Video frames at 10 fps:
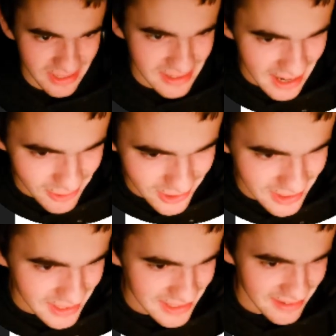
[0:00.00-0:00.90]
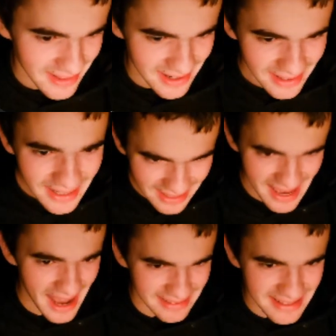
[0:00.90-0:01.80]
the tarot cards and then,
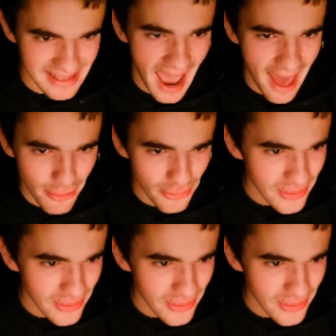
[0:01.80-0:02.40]
yeah, death.